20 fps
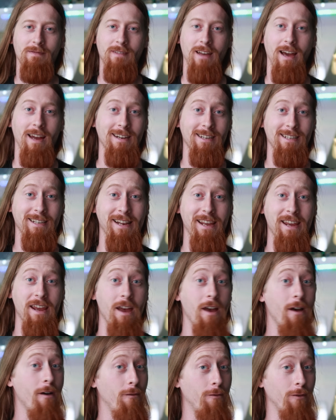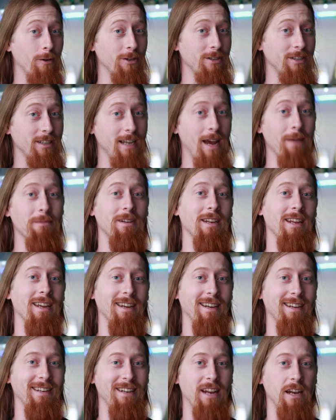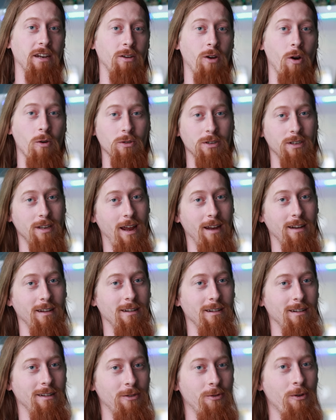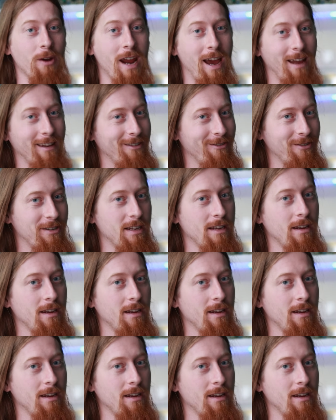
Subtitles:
Honestly, for something that costs under 300